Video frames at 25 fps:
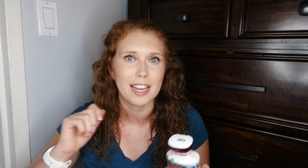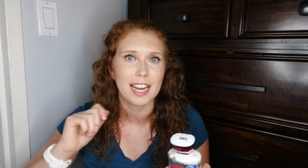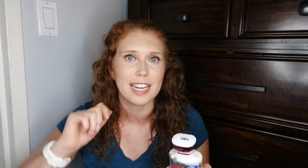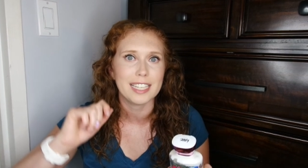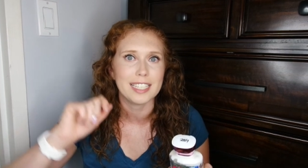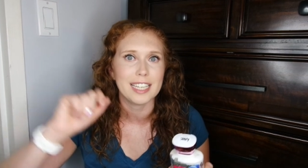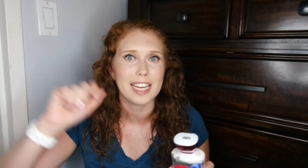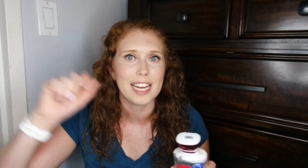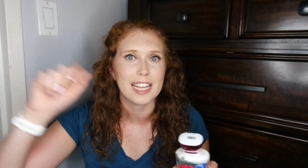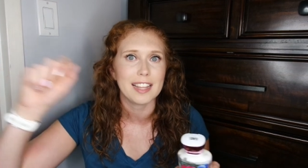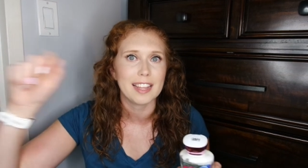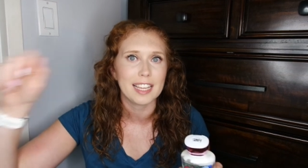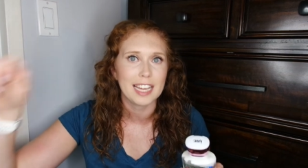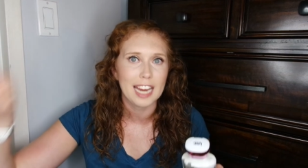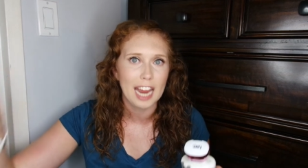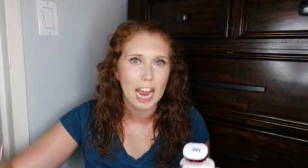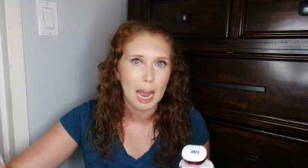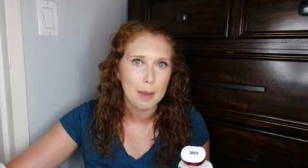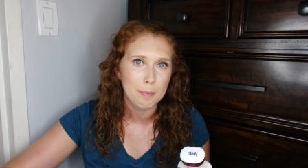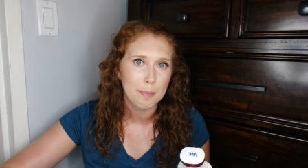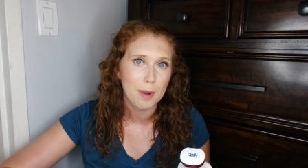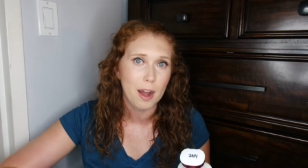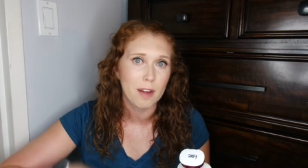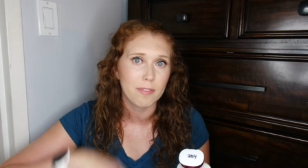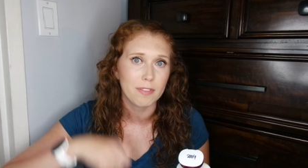I take the
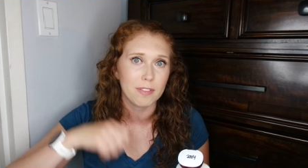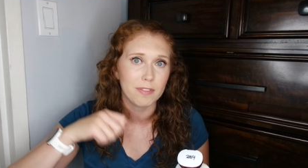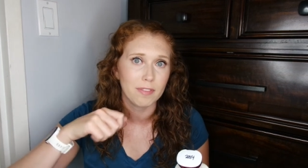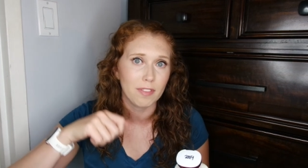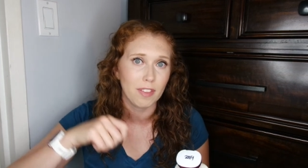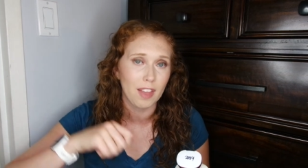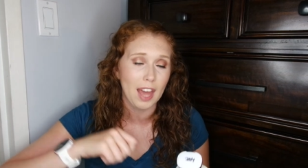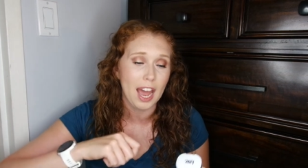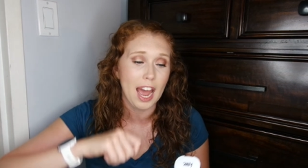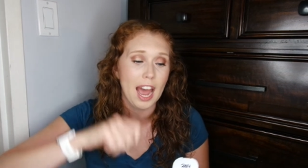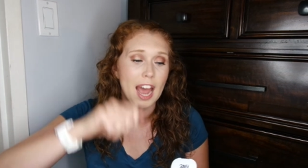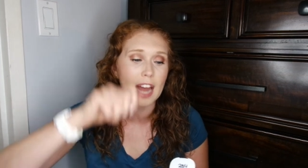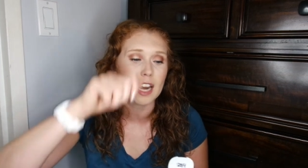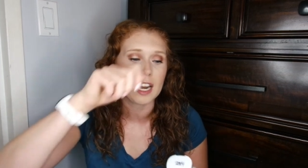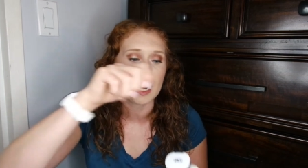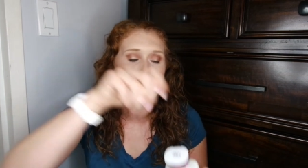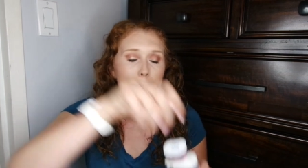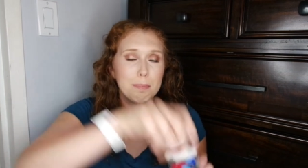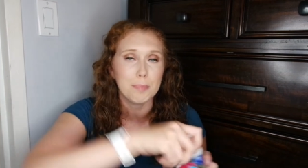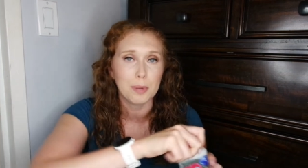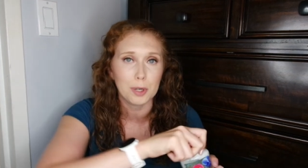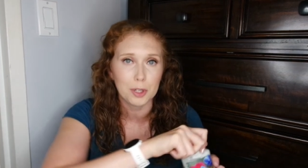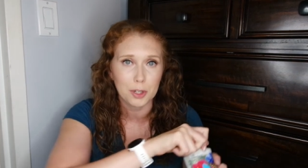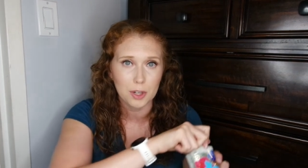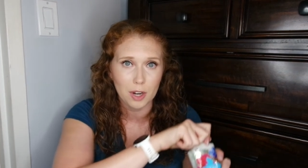cap off of that and
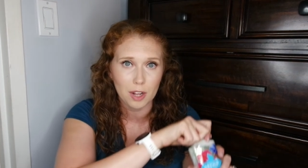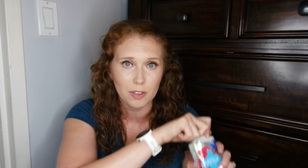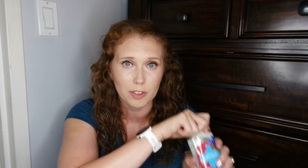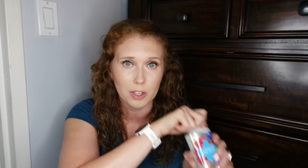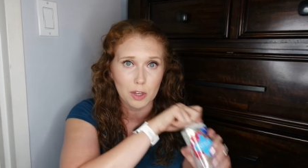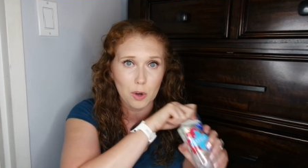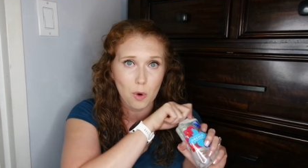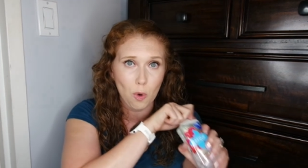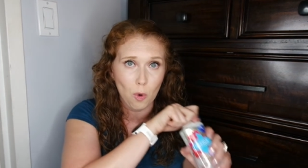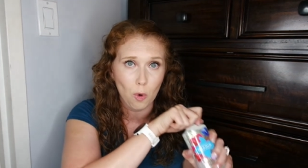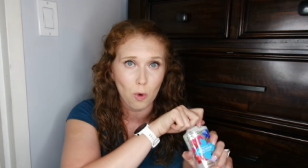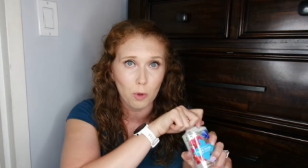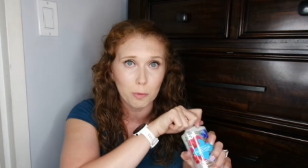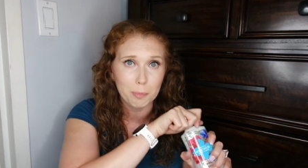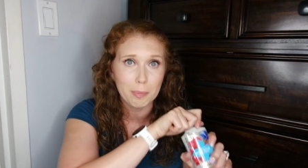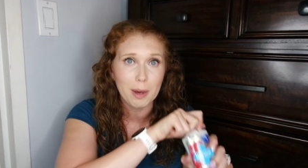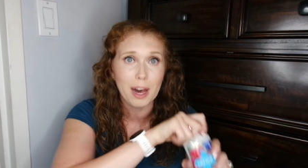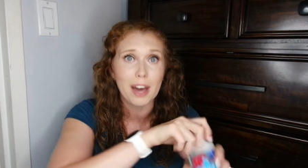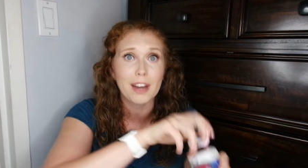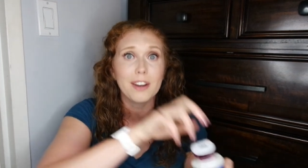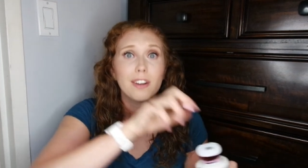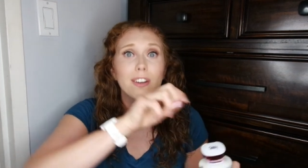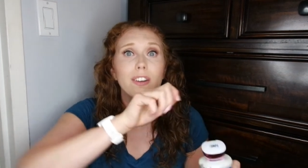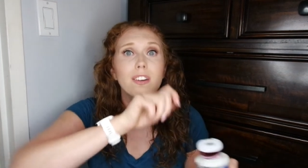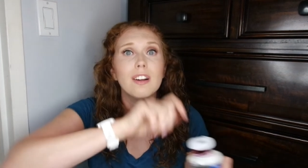put it on the old
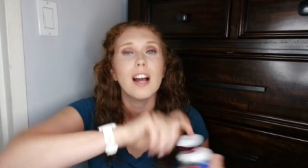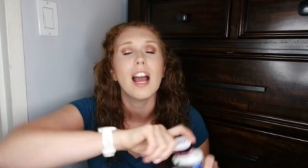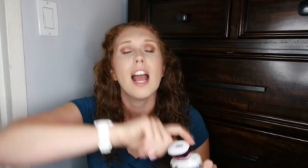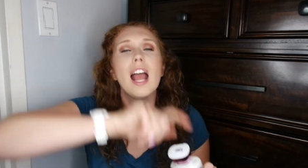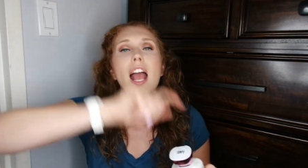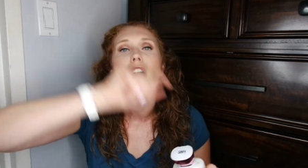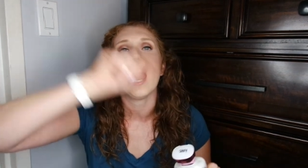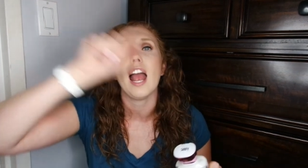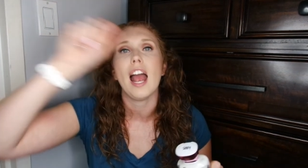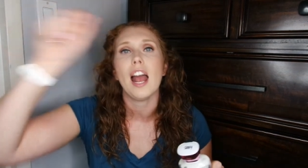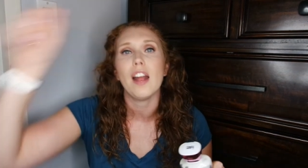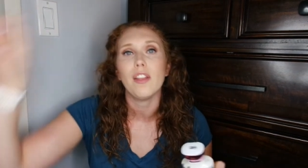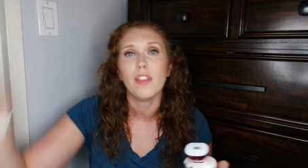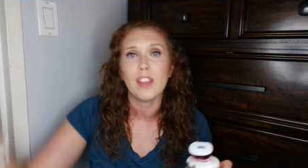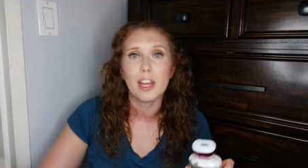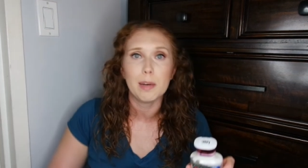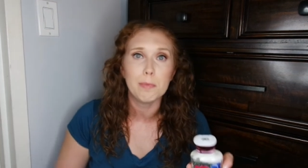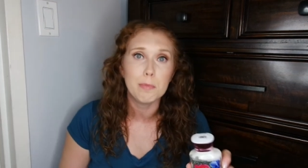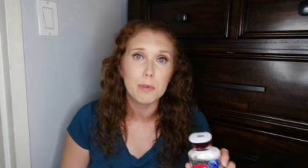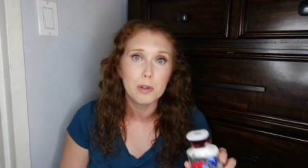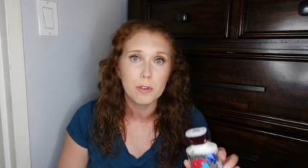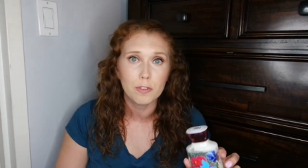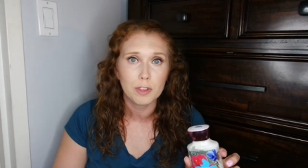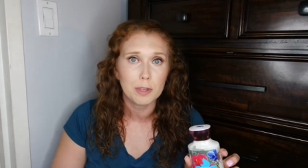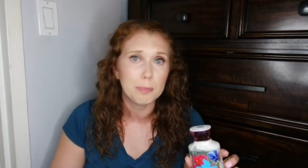bottle and then
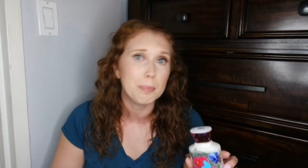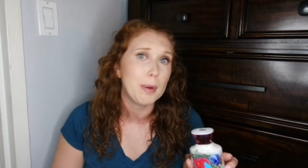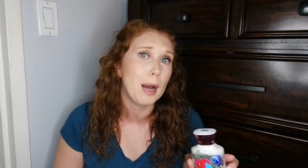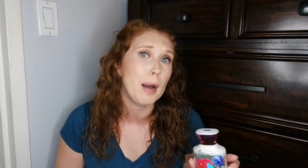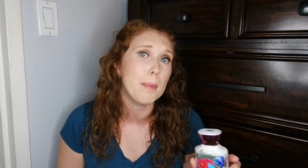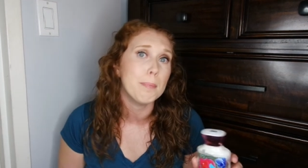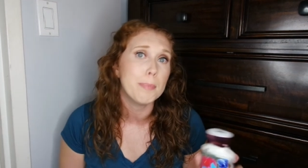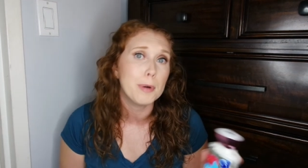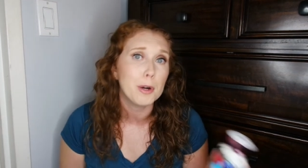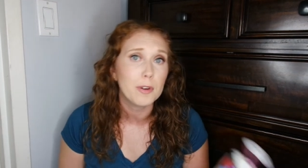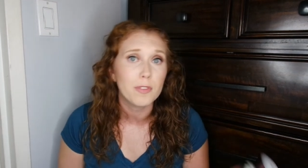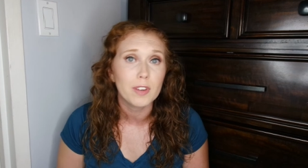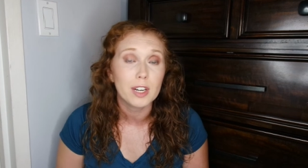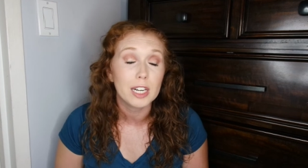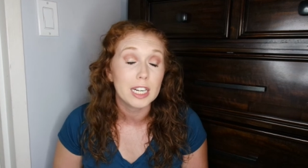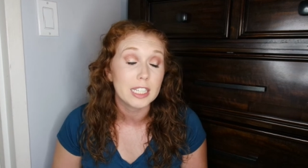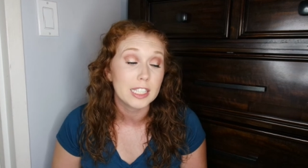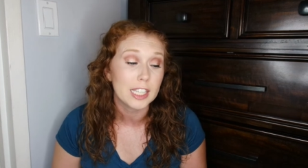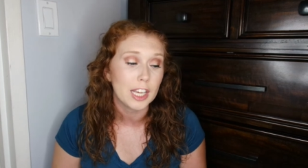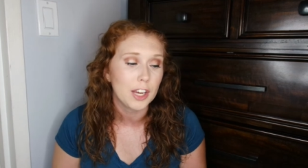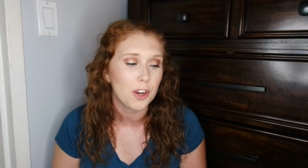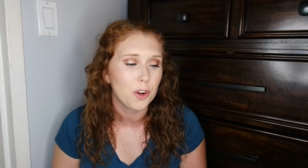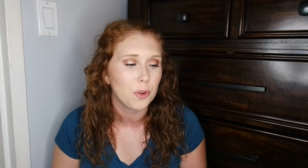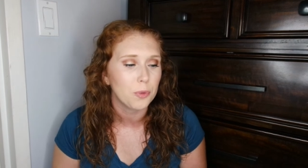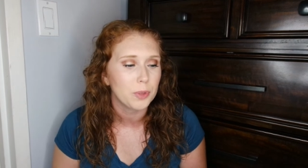move the pump over because
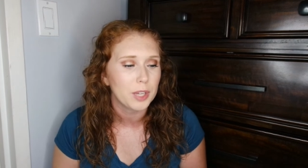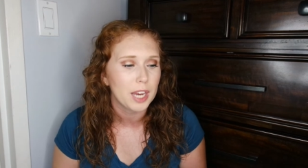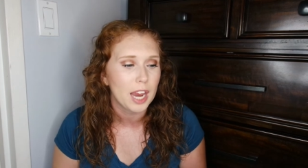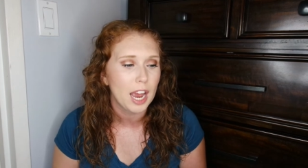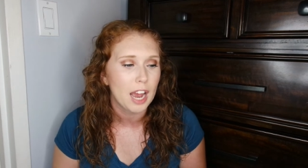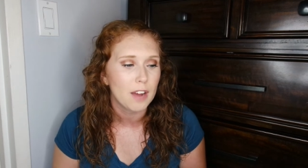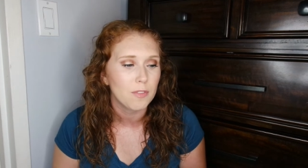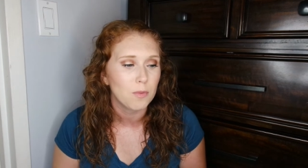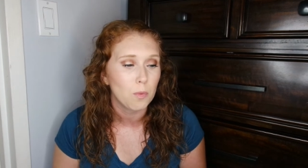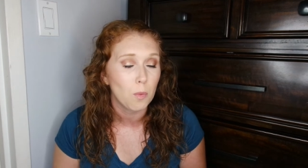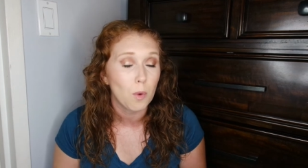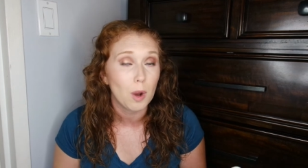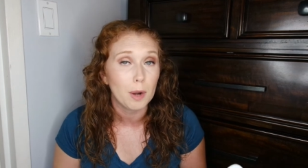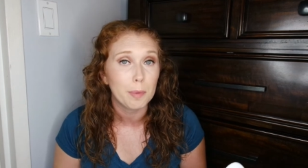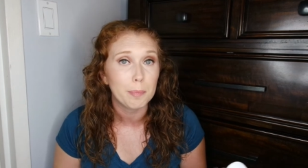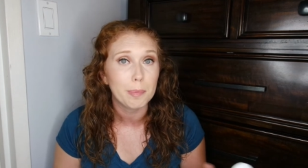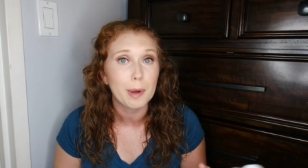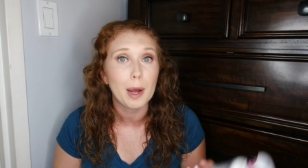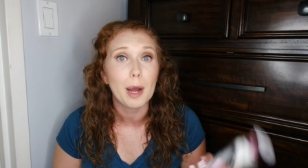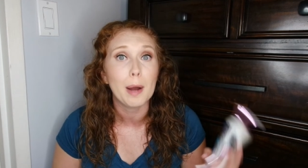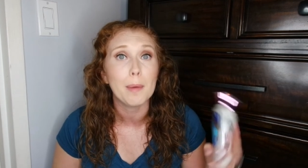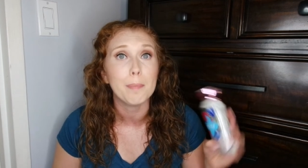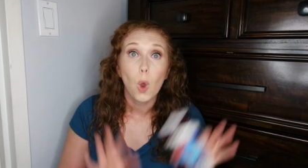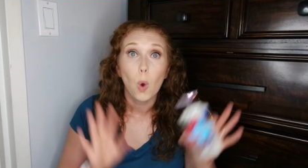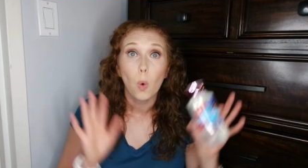I only have one
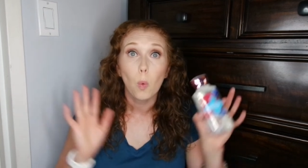pump,